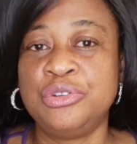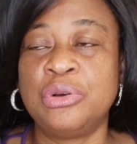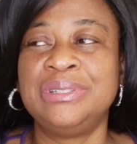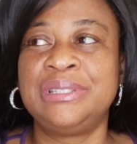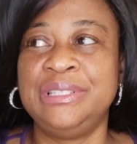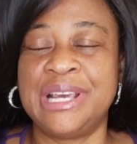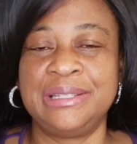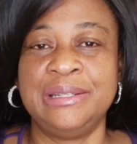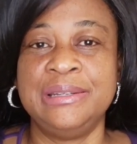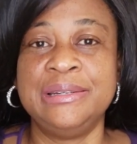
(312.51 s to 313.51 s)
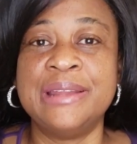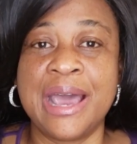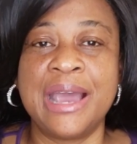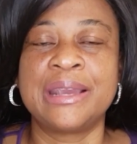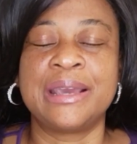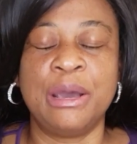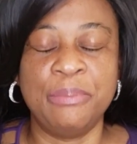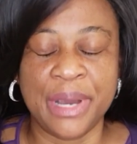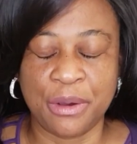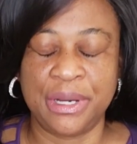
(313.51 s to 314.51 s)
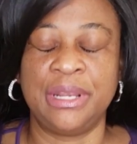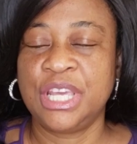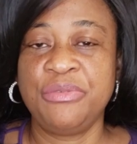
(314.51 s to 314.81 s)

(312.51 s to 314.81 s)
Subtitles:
Don't just nag about it.